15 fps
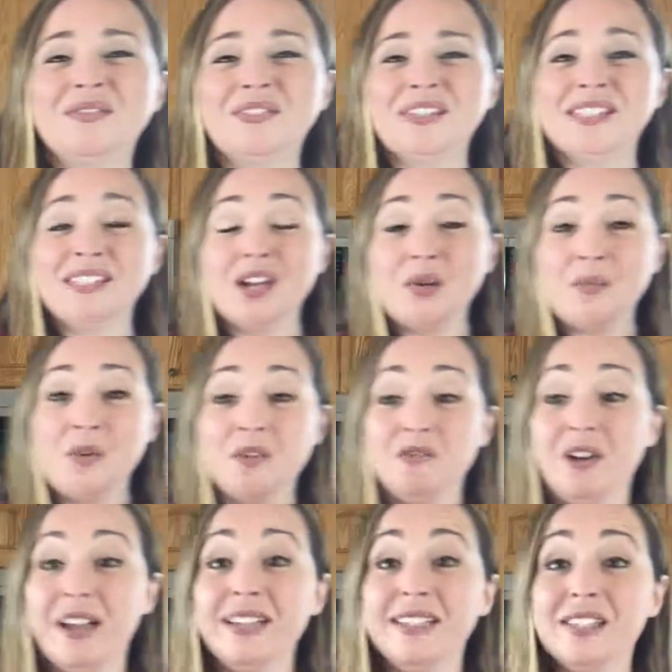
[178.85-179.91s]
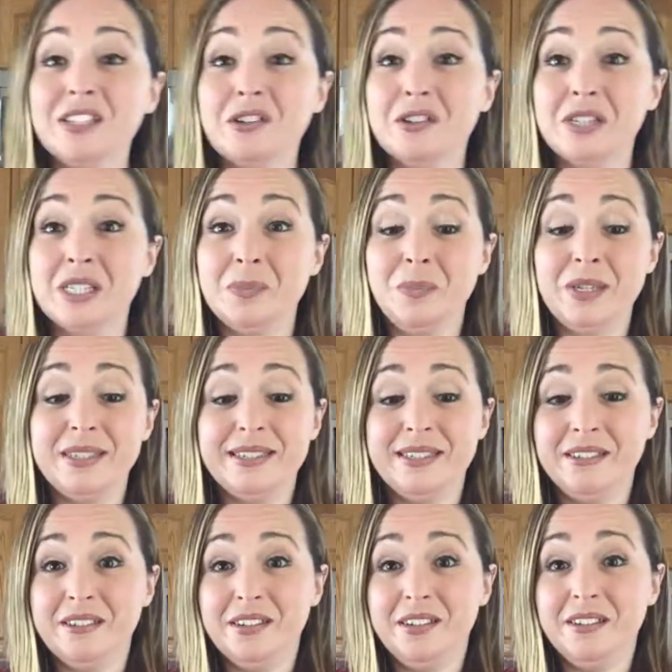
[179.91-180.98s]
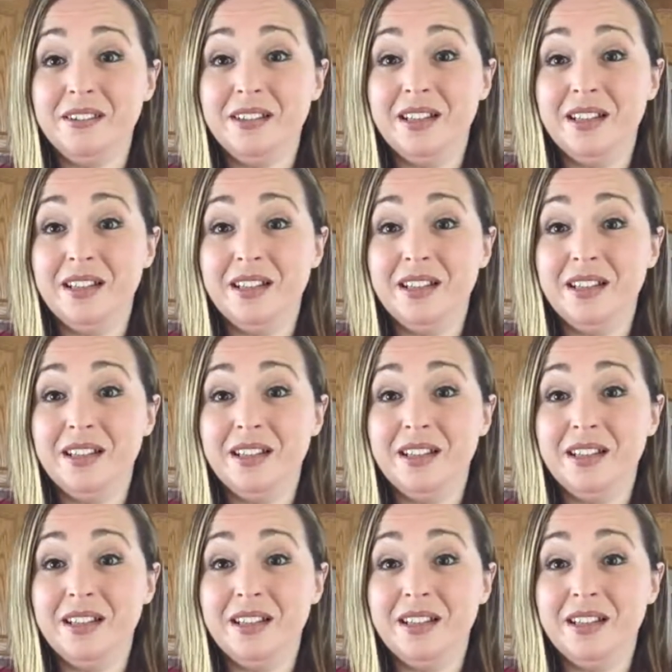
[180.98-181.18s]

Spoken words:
for some Rice Krispie cereal,